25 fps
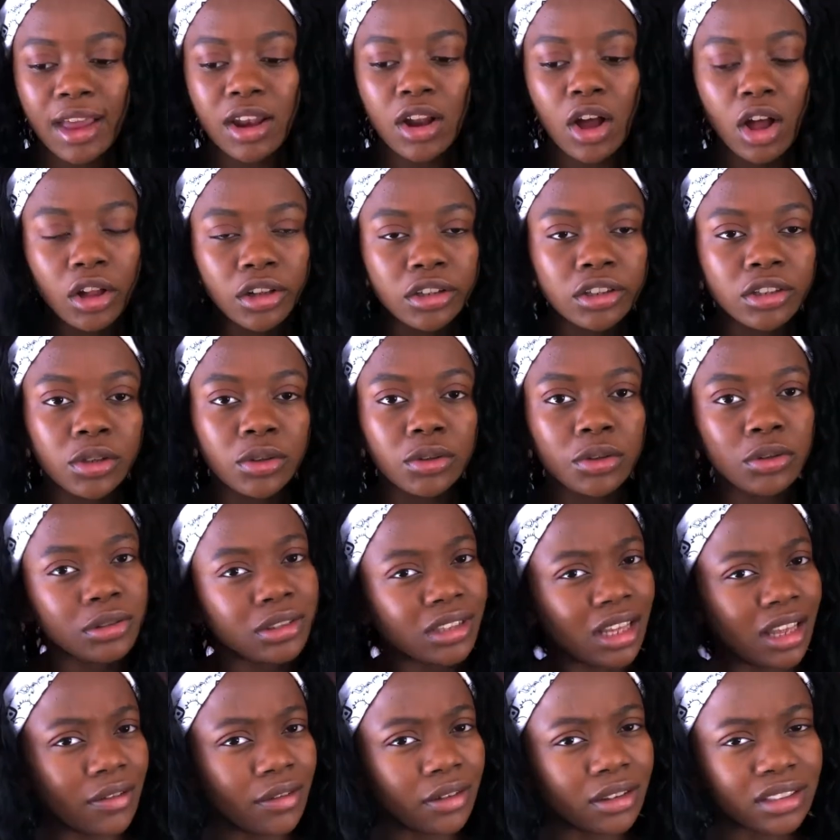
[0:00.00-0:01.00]
And also you
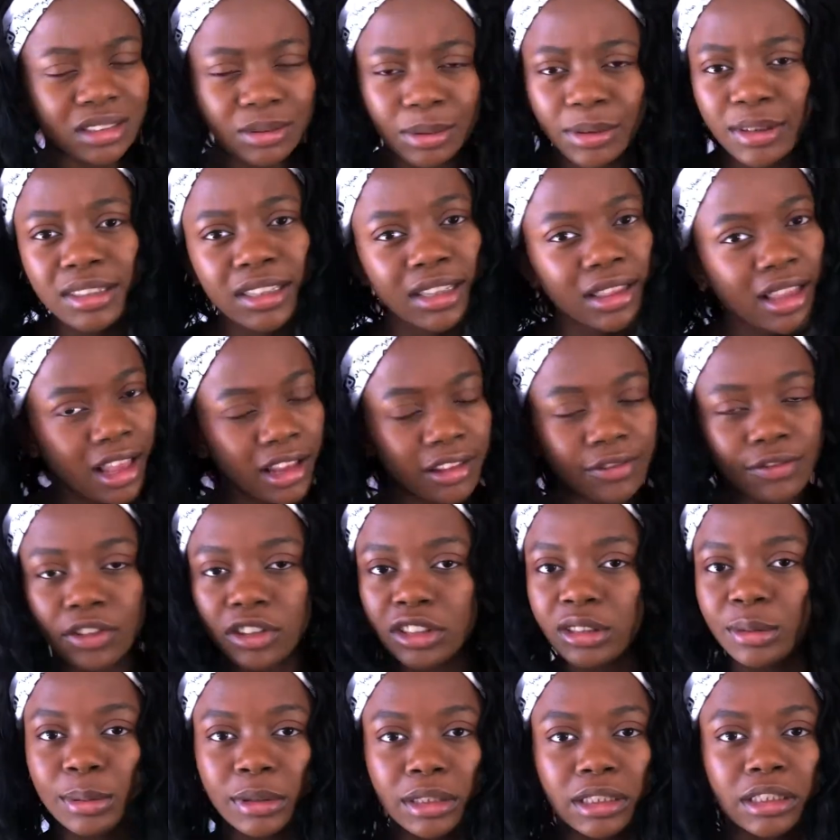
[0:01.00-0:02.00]
save on space in
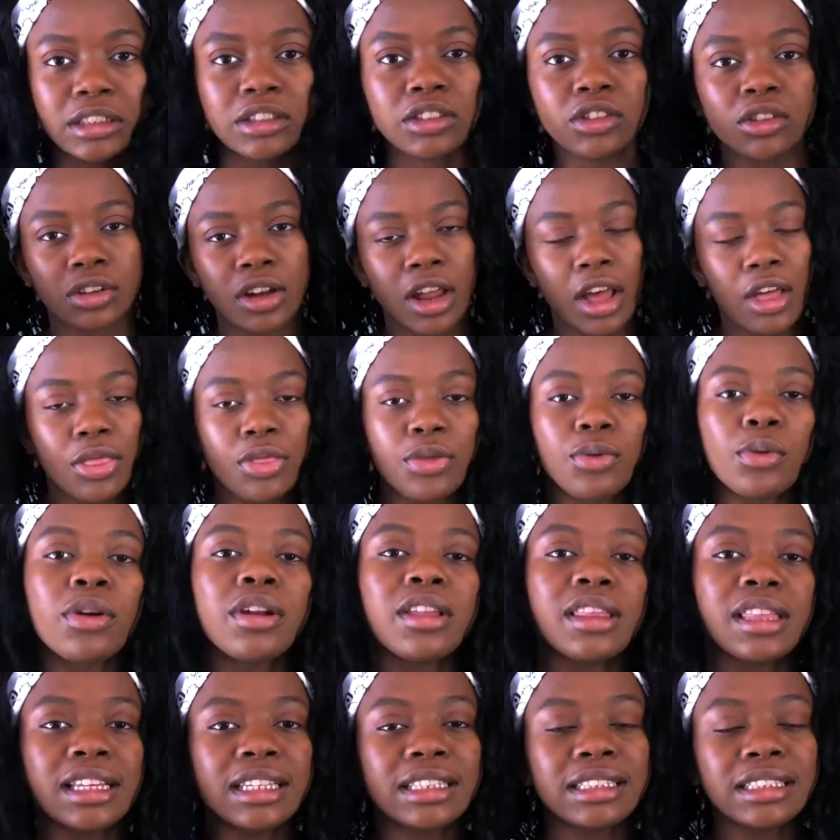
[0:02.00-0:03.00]
landfills because you're not
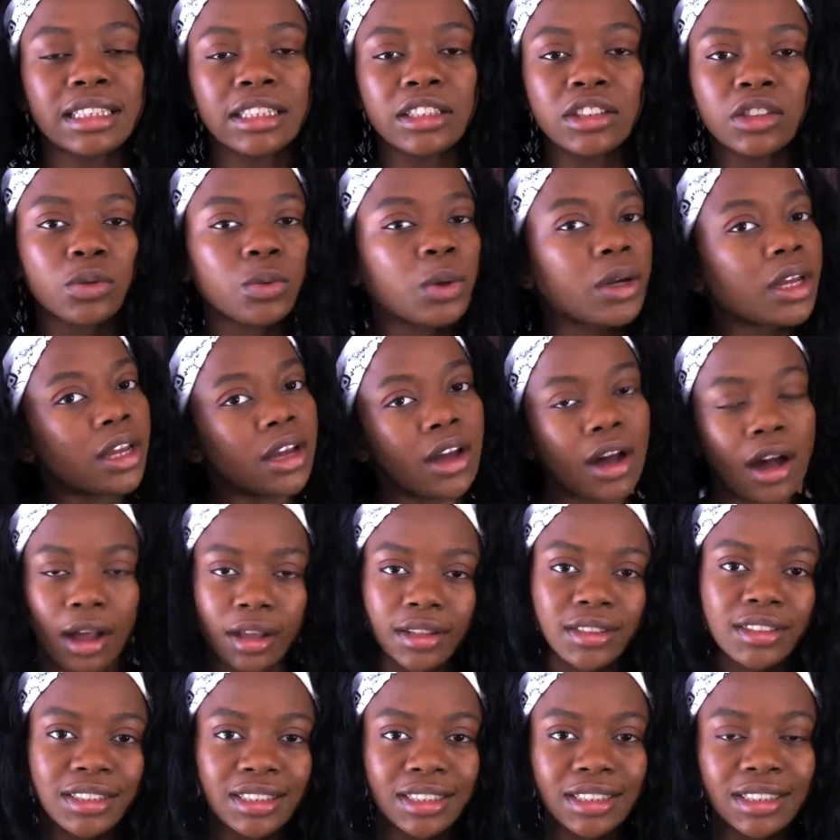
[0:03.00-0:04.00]
throwing these things away
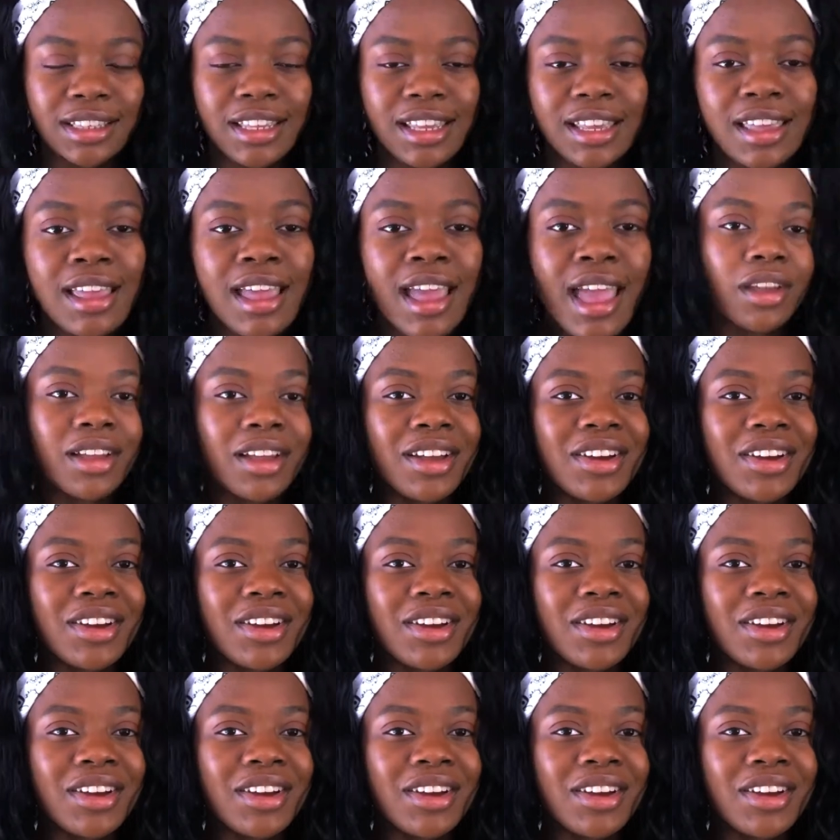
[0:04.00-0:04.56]
constantly.